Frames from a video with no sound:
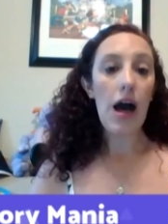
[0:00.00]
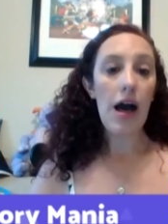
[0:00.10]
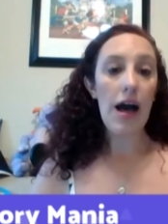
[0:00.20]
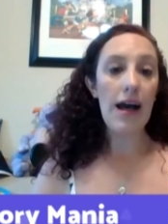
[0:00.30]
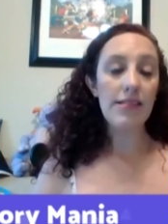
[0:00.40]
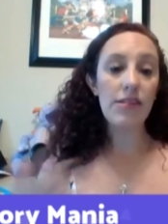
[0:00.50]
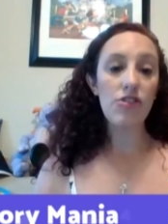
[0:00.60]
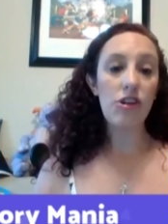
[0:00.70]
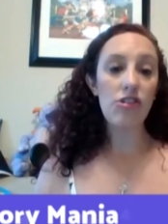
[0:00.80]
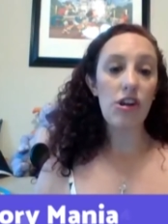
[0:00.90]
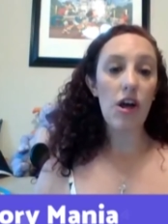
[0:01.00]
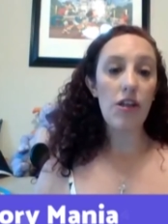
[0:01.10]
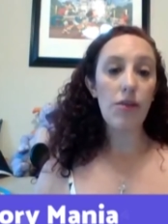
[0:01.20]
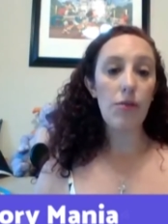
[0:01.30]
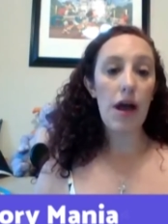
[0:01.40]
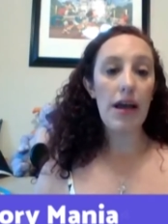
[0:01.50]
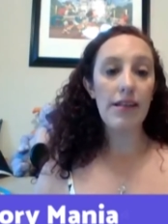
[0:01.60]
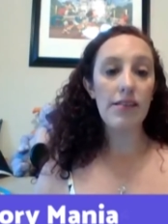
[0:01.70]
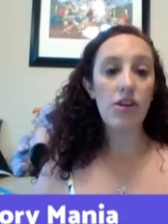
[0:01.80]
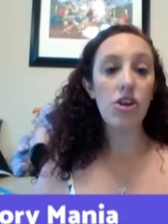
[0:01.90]
As construction on the
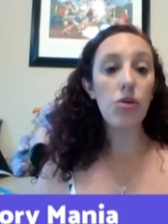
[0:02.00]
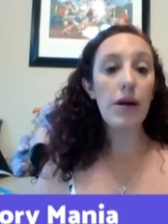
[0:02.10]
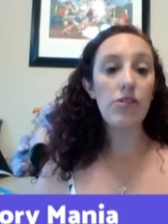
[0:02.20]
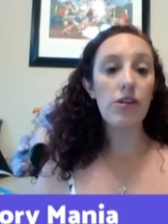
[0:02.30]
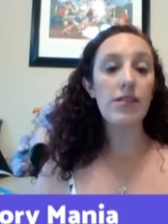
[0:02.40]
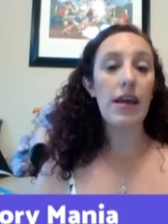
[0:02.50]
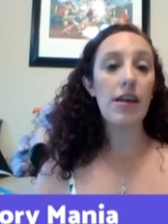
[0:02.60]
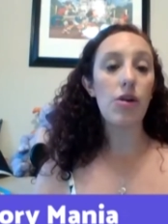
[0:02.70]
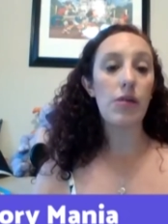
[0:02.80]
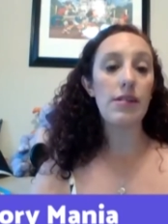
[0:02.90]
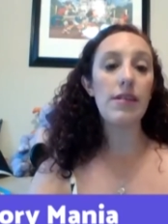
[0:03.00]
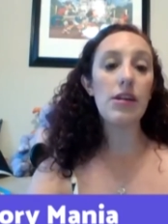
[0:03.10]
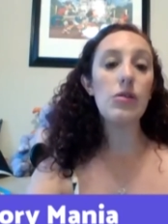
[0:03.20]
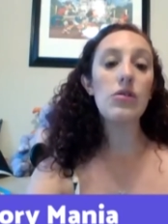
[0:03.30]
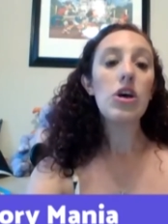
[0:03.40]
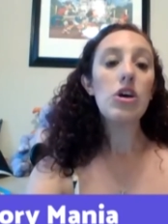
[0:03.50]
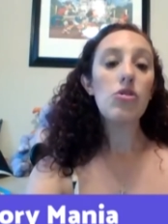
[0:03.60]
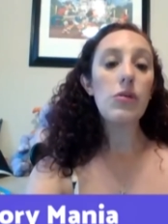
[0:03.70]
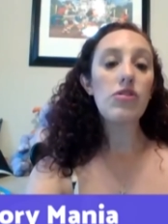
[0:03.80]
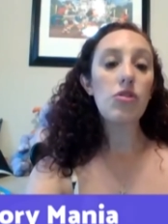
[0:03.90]
ride's new entrance and queue continues,
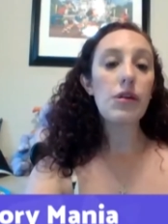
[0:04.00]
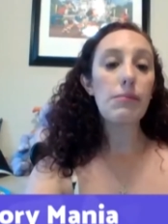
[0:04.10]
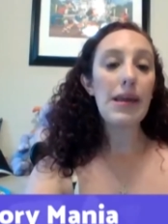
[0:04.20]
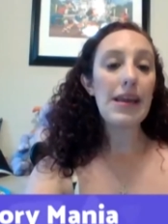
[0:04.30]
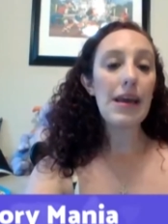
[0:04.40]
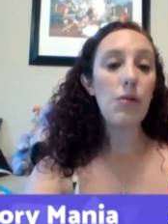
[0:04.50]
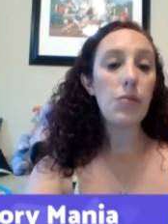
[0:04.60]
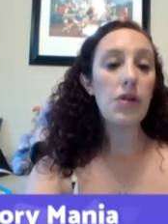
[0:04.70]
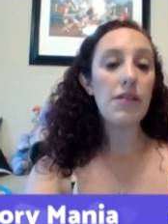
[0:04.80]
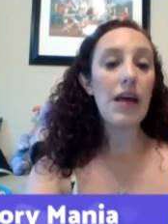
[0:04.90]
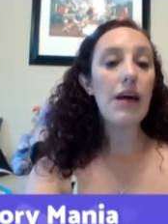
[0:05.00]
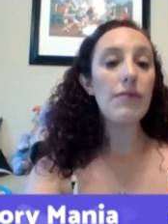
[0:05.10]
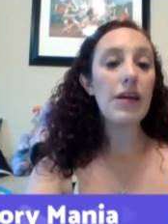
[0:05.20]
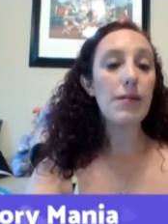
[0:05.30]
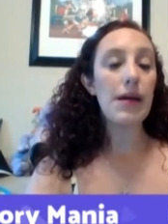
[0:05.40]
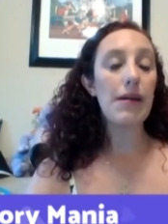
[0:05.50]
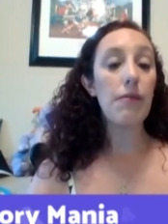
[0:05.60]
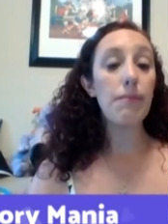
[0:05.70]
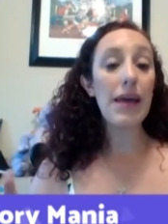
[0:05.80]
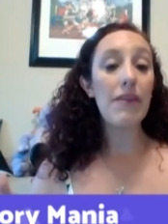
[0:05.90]
Toy Story Mania will not
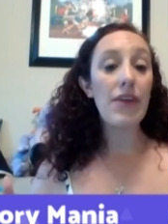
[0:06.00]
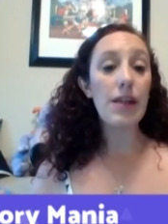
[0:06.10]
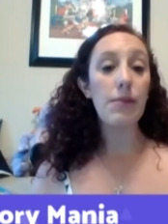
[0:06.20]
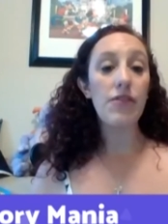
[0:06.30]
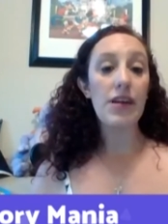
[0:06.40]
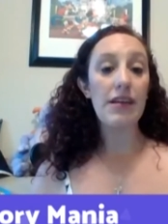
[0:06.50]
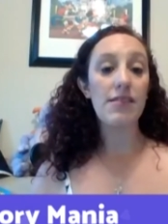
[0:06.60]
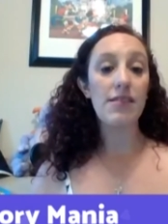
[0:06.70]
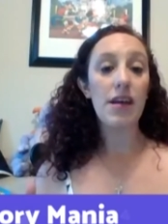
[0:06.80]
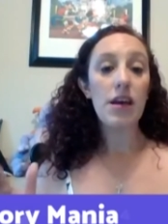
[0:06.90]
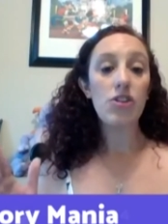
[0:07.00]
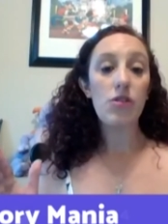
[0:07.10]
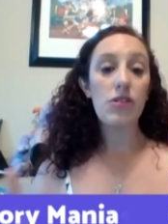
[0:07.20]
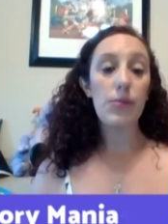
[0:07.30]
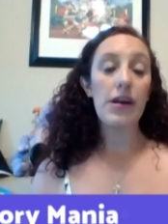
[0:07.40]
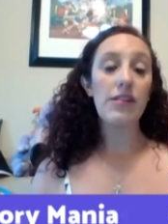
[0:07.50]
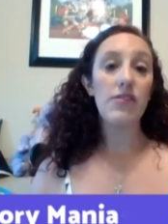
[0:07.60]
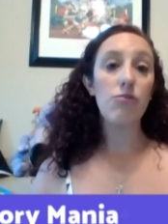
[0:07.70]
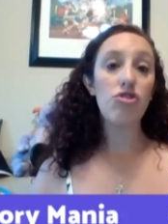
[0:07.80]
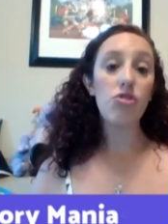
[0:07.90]
be available for guests to experience
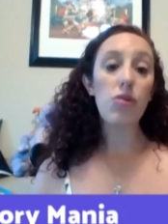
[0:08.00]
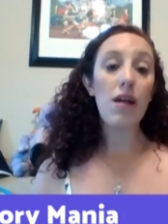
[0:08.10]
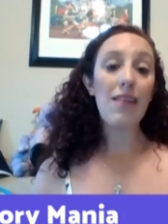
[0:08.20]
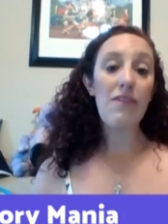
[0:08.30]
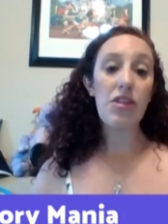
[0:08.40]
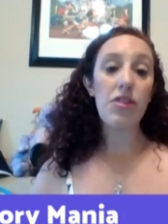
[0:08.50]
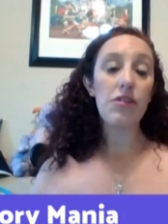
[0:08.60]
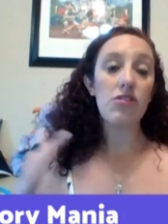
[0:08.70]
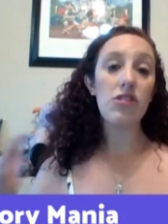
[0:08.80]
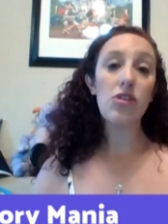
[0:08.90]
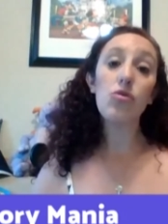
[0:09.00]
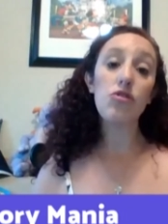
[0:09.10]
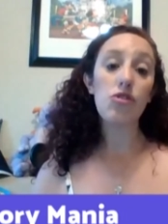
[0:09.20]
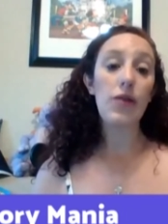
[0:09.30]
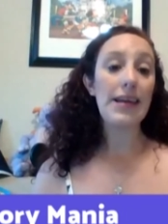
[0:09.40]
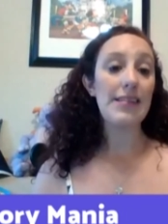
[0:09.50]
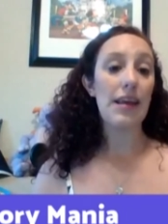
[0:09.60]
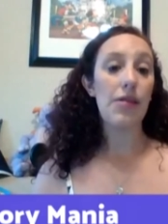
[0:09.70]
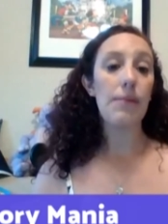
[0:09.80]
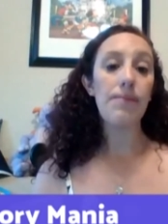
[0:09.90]
from June 11th to June
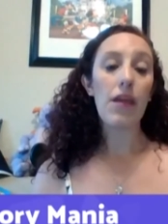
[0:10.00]
18th.